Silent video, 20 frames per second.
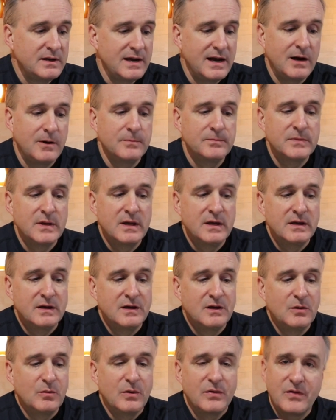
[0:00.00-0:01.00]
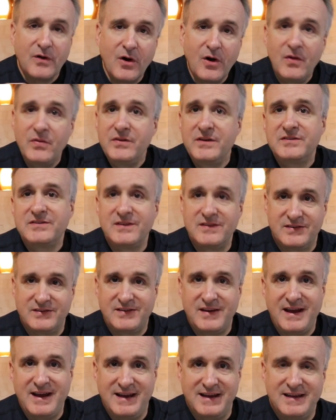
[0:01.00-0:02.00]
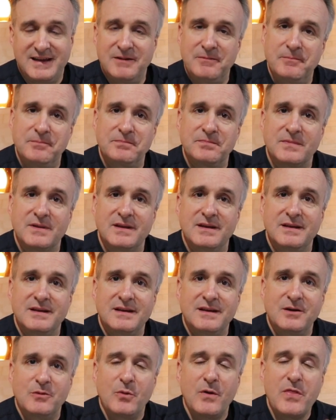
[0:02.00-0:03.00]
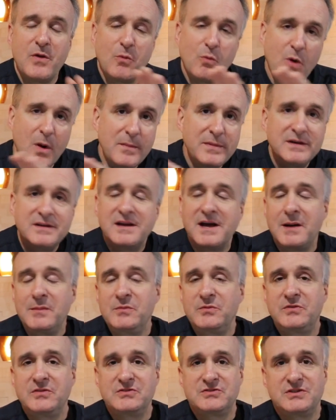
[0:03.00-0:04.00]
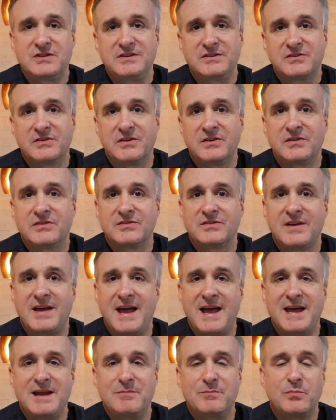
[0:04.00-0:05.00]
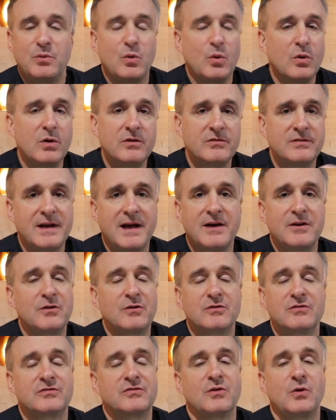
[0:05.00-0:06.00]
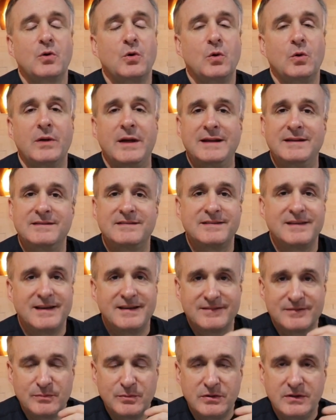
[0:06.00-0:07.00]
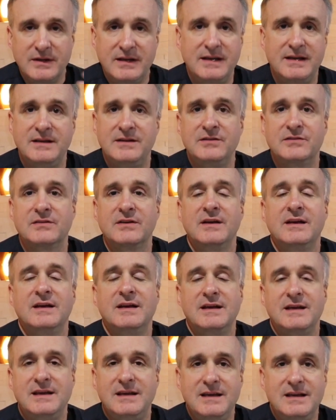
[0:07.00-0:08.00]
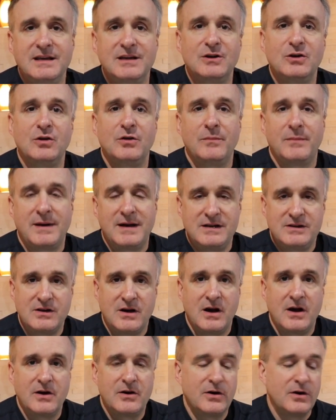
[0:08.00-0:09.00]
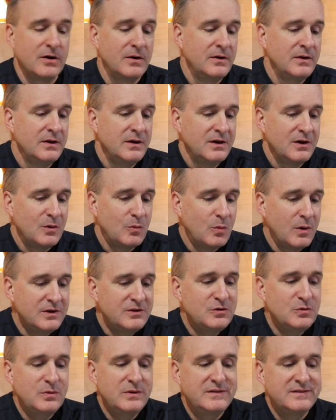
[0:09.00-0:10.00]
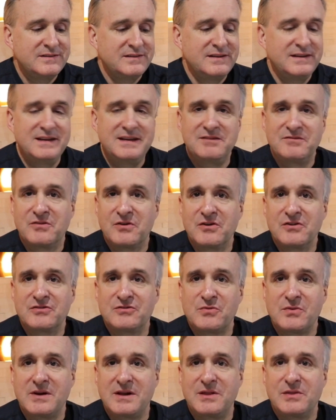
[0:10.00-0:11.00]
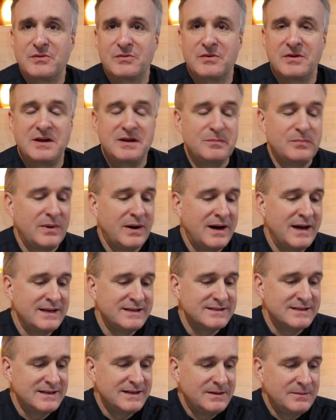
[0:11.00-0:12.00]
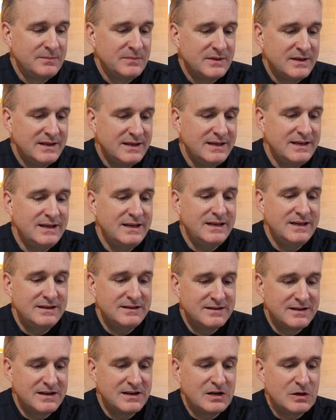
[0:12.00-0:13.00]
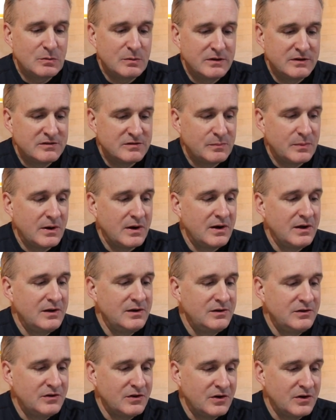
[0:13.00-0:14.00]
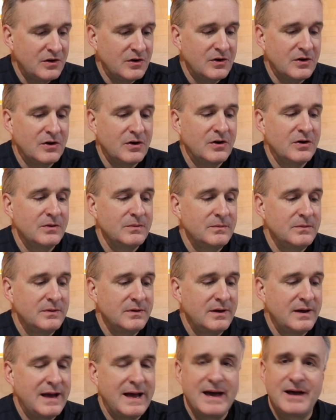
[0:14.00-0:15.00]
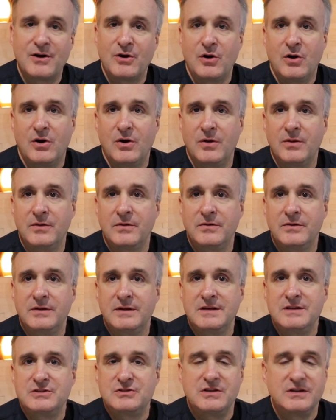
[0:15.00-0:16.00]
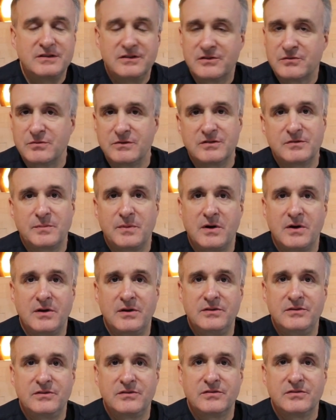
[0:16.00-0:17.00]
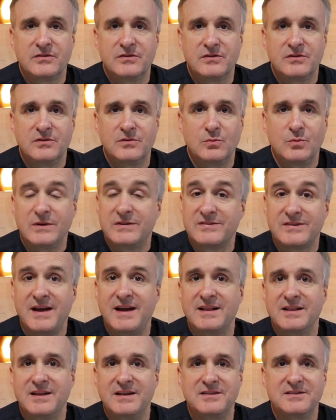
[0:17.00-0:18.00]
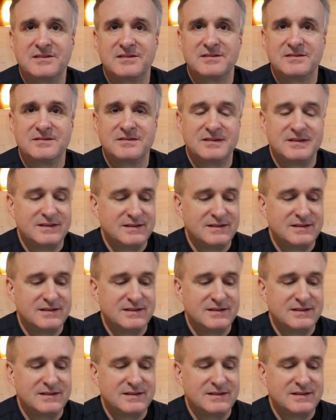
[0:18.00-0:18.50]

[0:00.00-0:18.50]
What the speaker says: Now, with all this at stake, when the woman comes to Jesus and pours out her soul and says, please heal my daughter, what do we see in verse 23? But he didn't respond to her at all. Jesus responds with silence.